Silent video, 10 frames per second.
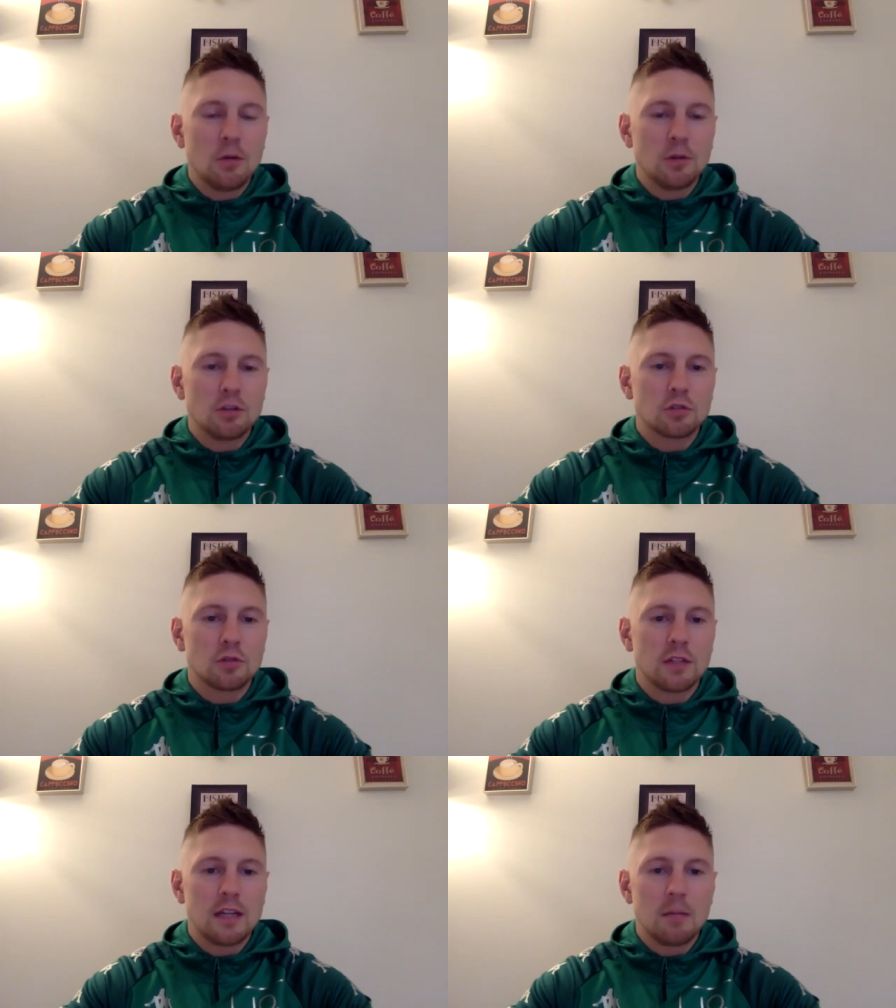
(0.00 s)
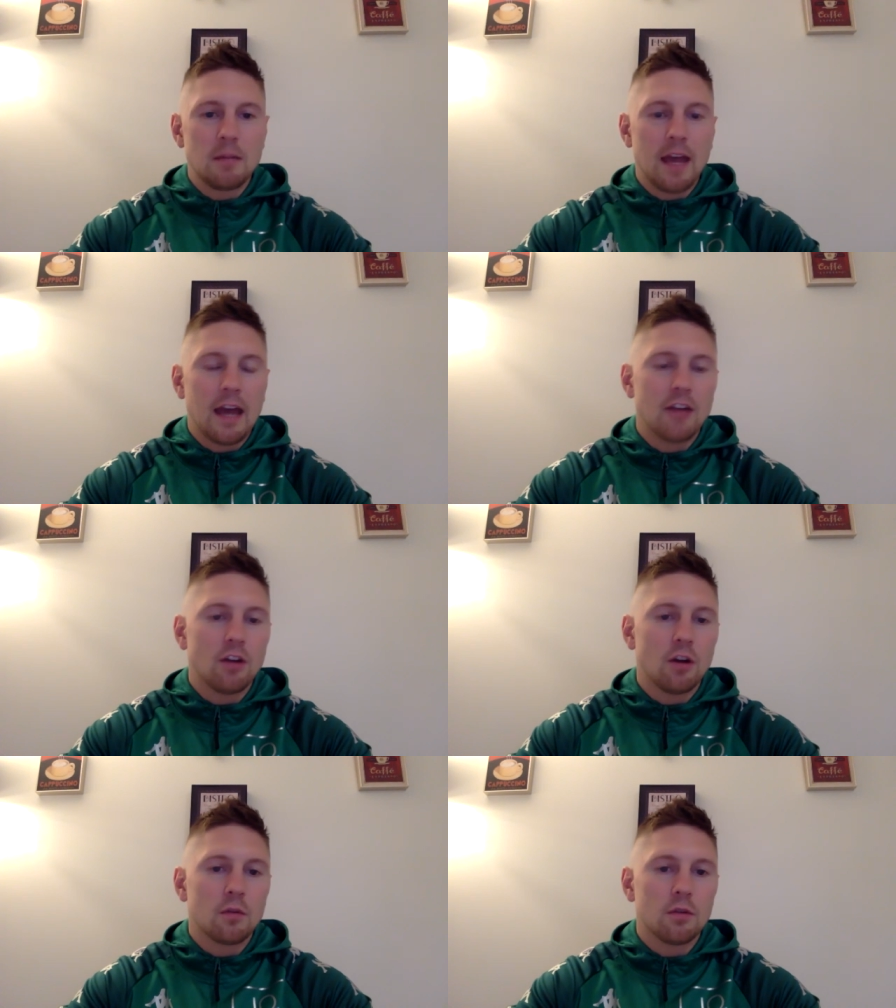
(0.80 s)
we're just going to keep the head
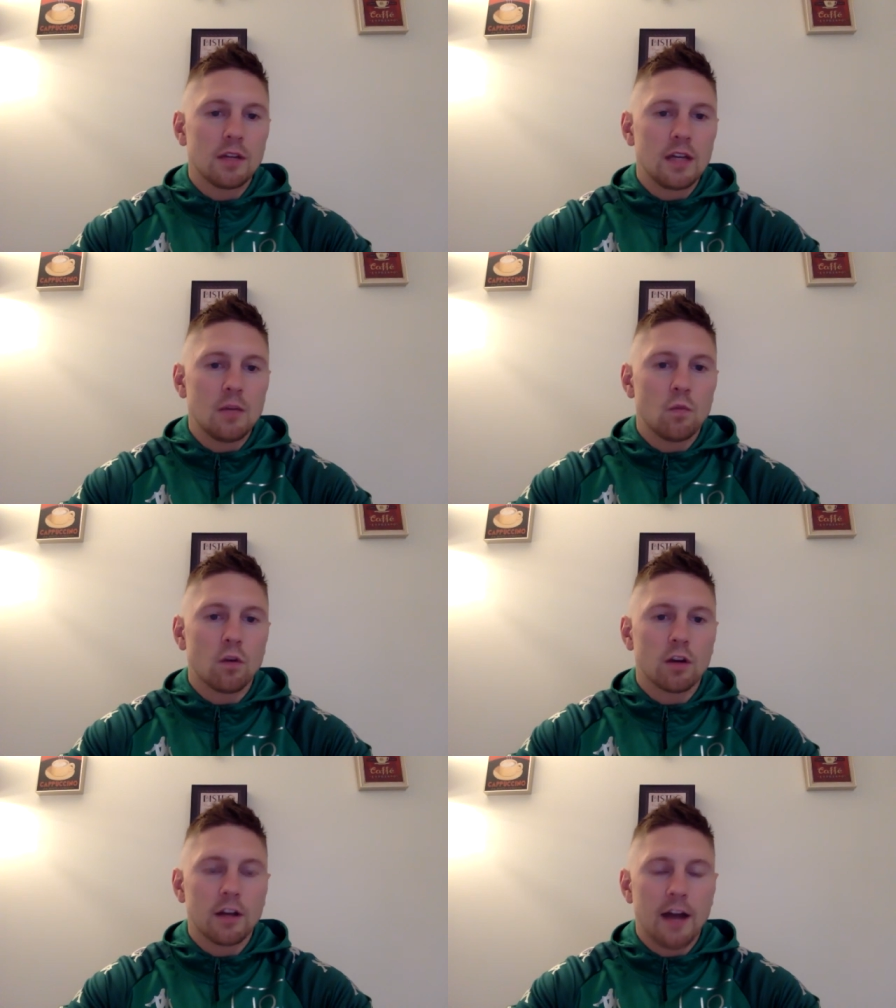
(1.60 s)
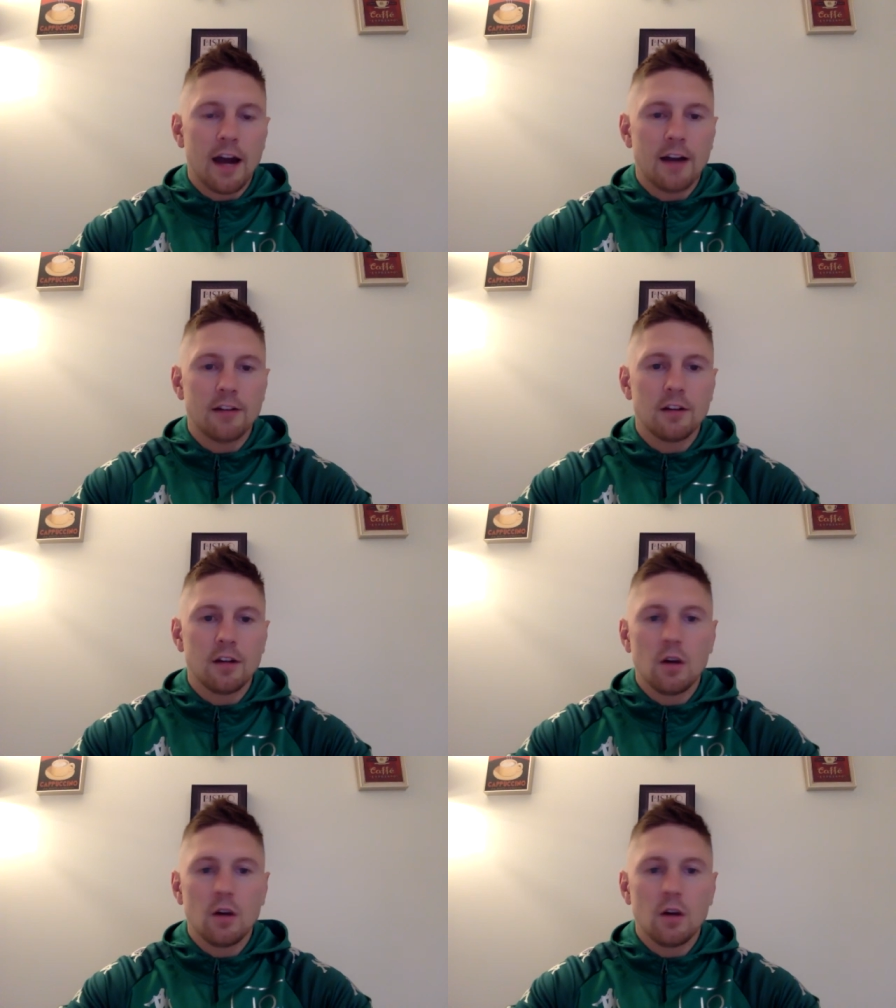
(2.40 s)
down. We're going to keep working hard.